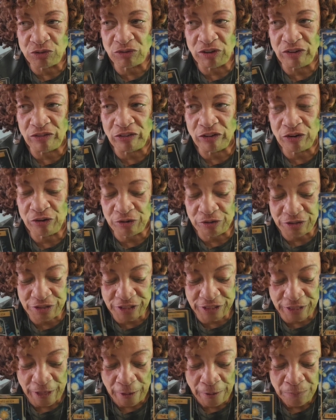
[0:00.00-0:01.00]
is
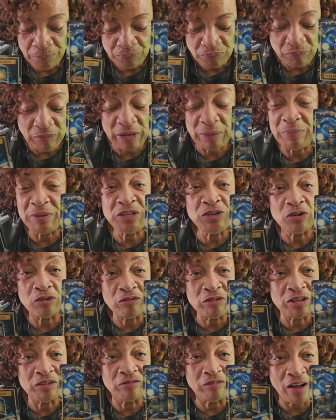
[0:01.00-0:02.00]
reversed. Maybe
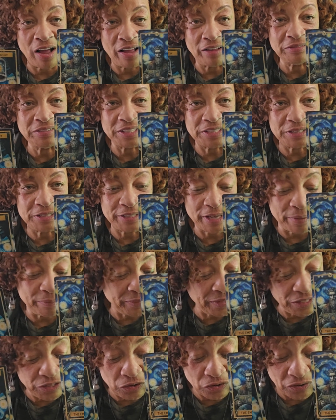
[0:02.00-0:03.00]
you're involved in
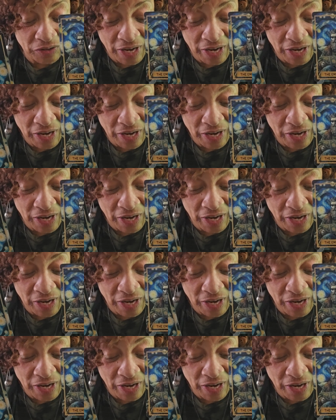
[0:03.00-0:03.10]
something,